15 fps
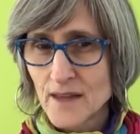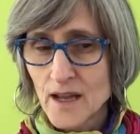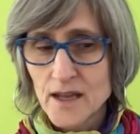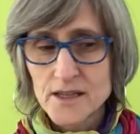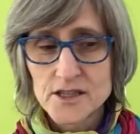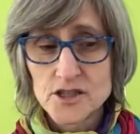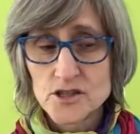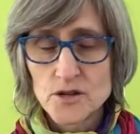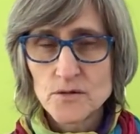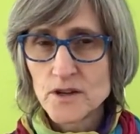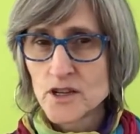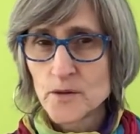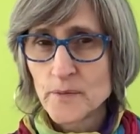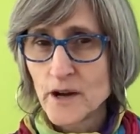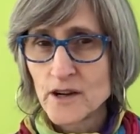Because you don't want
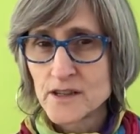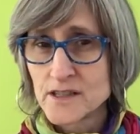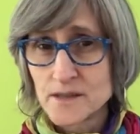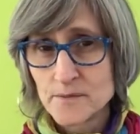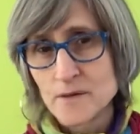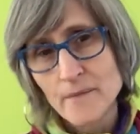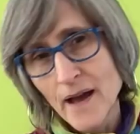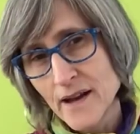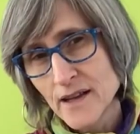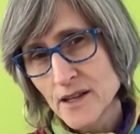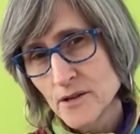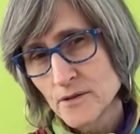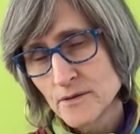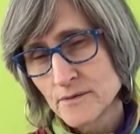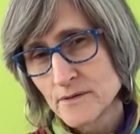your parents to be mad at
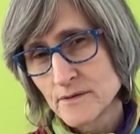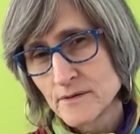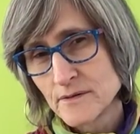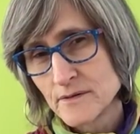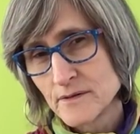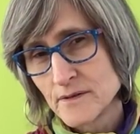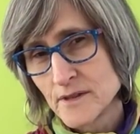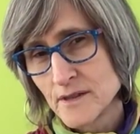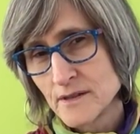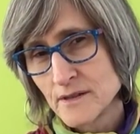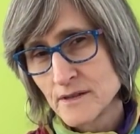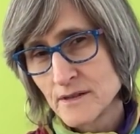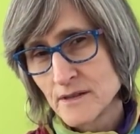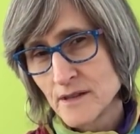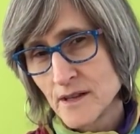you.
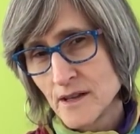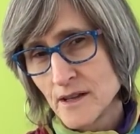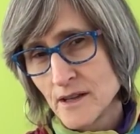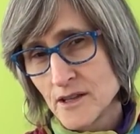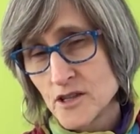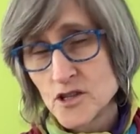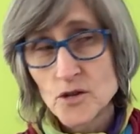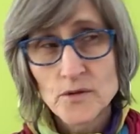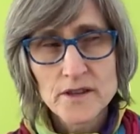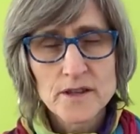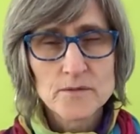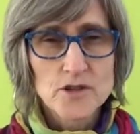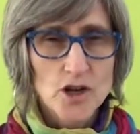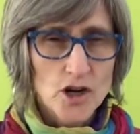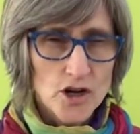You don't want
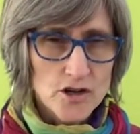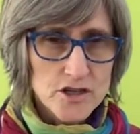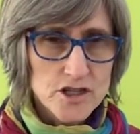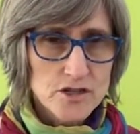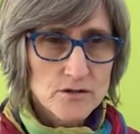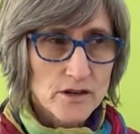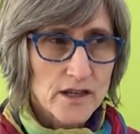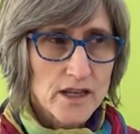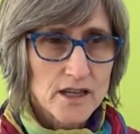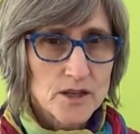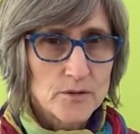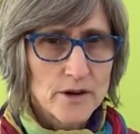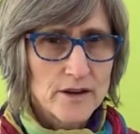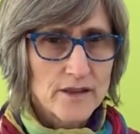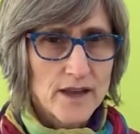them to hurt you or kick
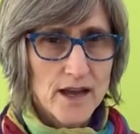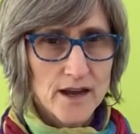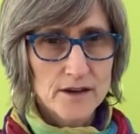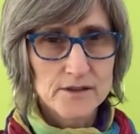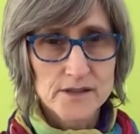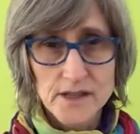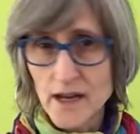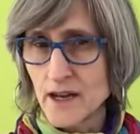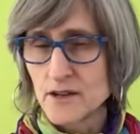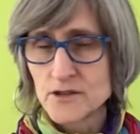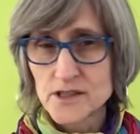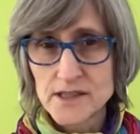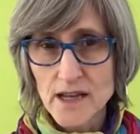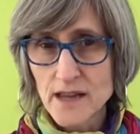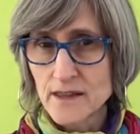you out of the house. I
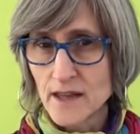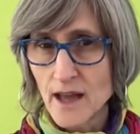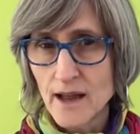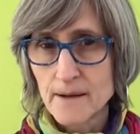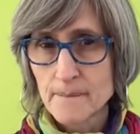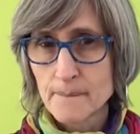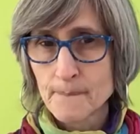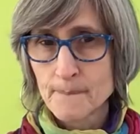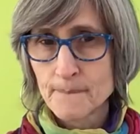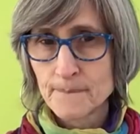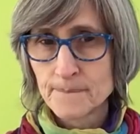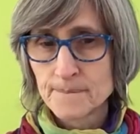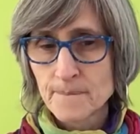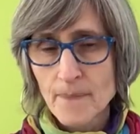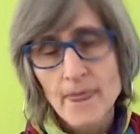understand that.
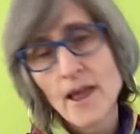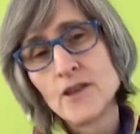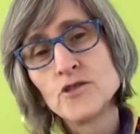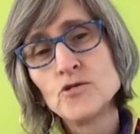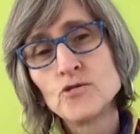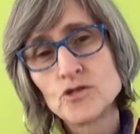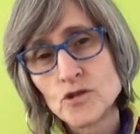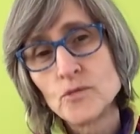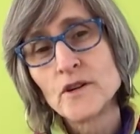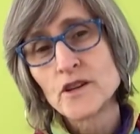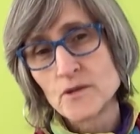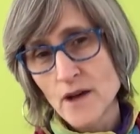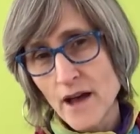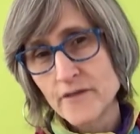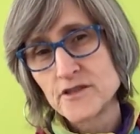You do what you
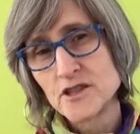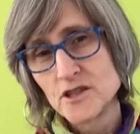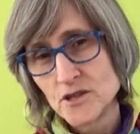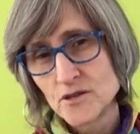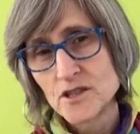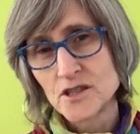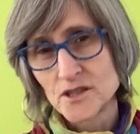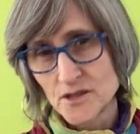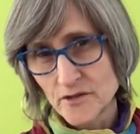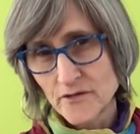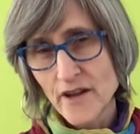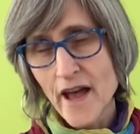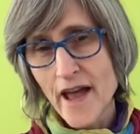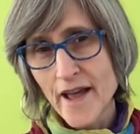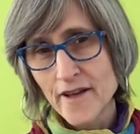have to do to
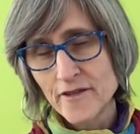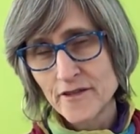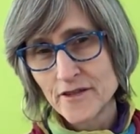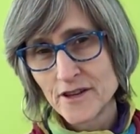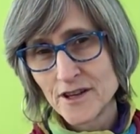survive.